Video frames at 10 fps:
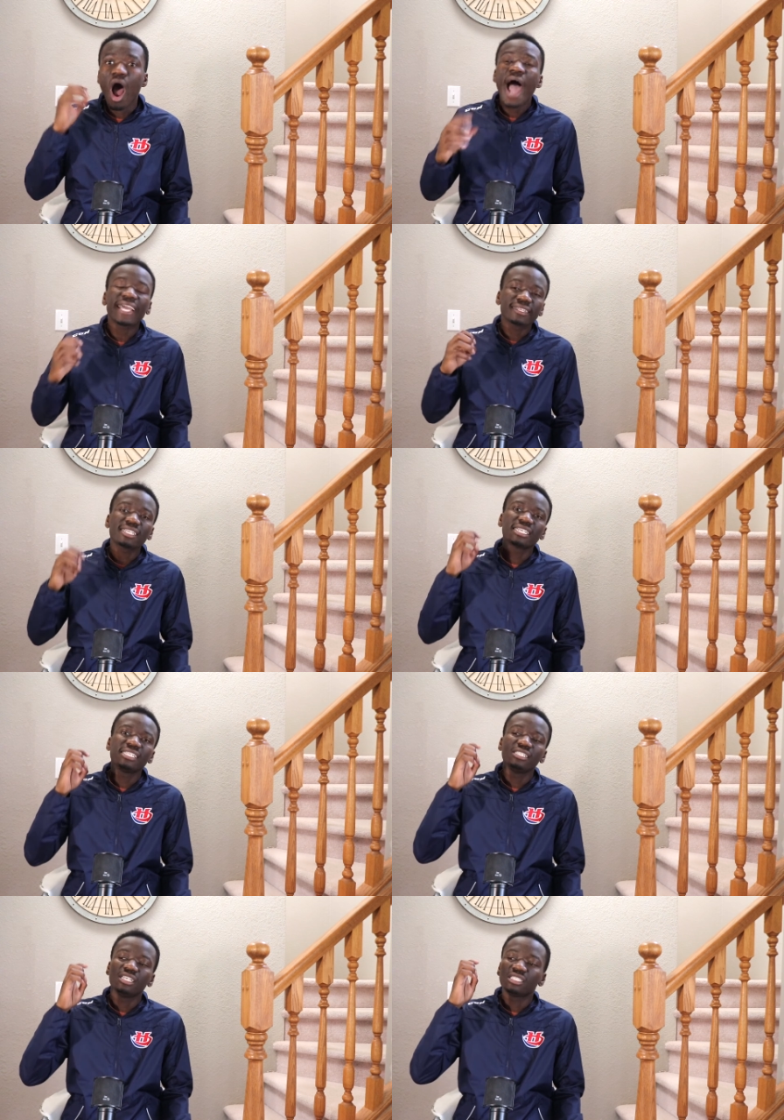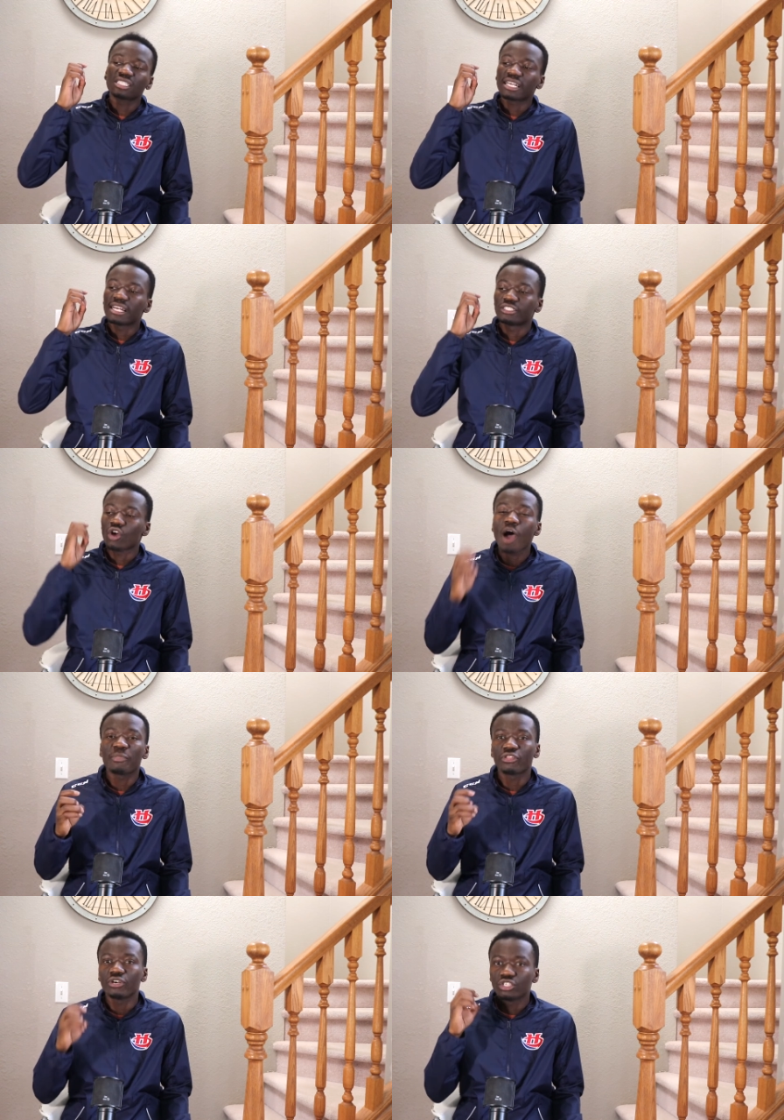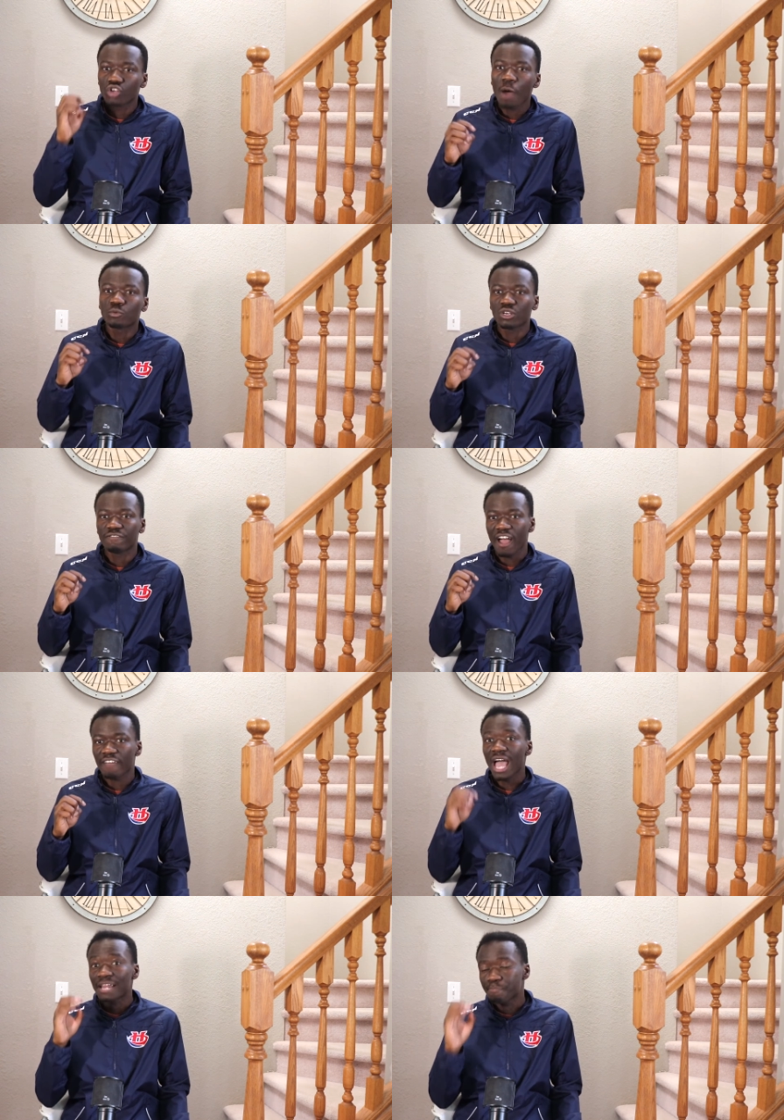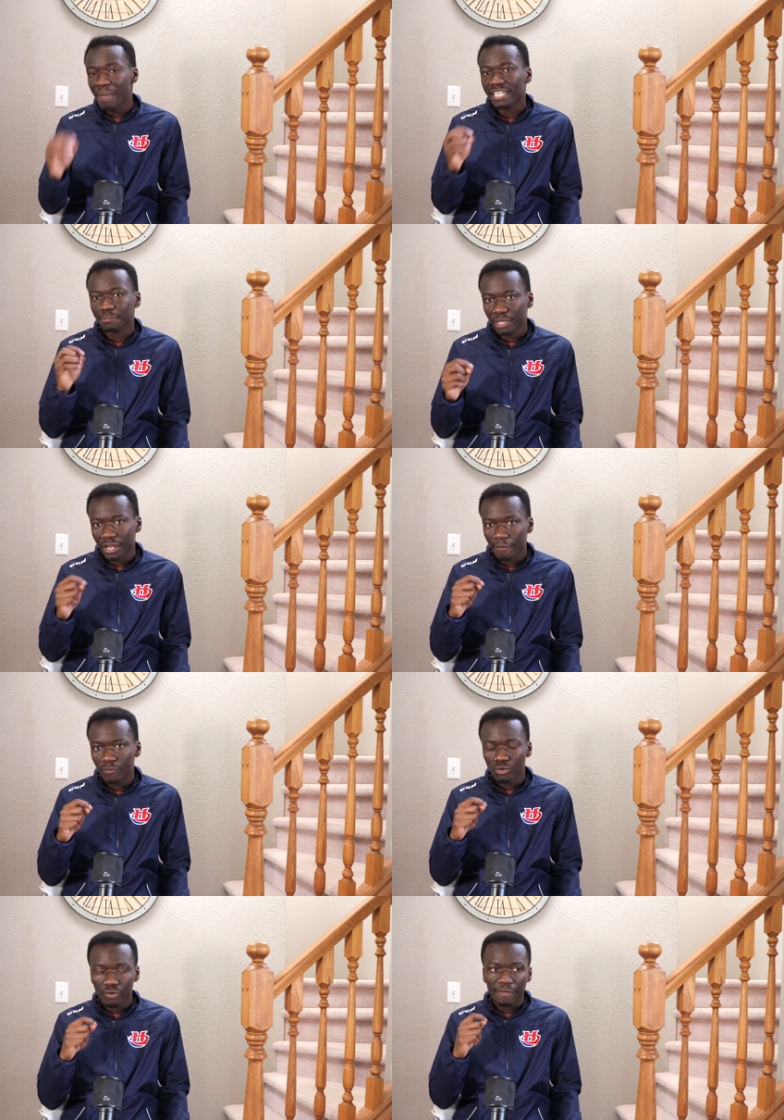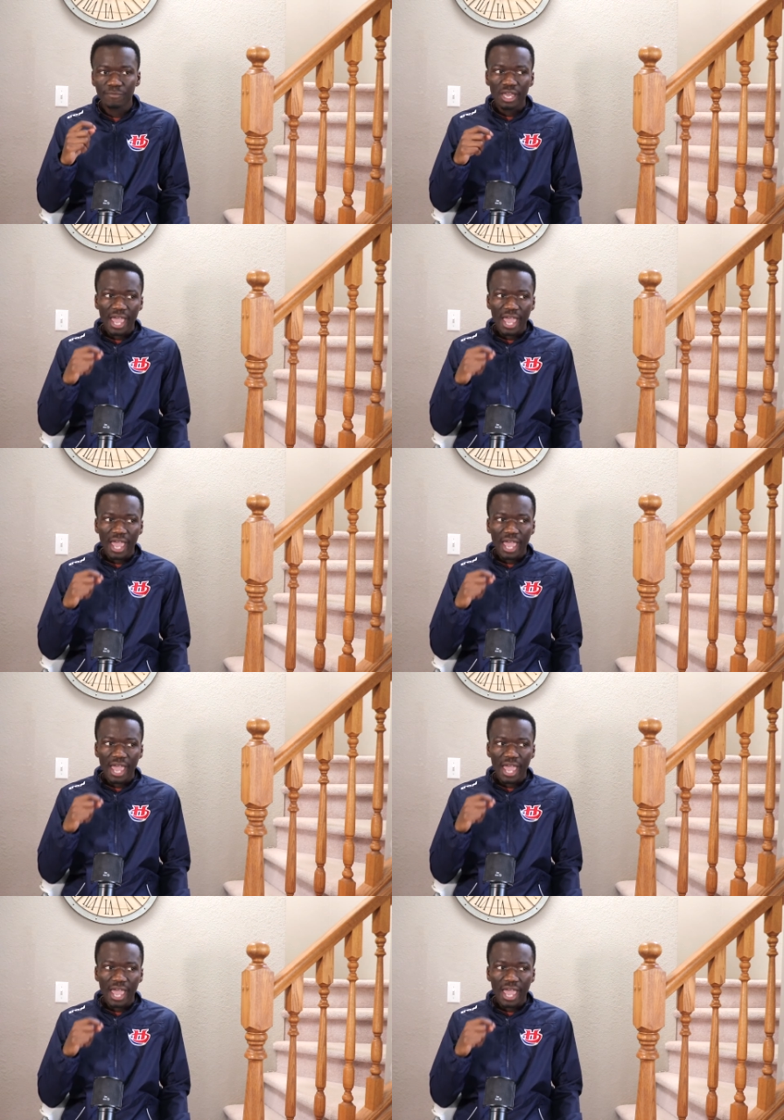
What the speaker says: I think he is like a top 30, top 25 at best player, right?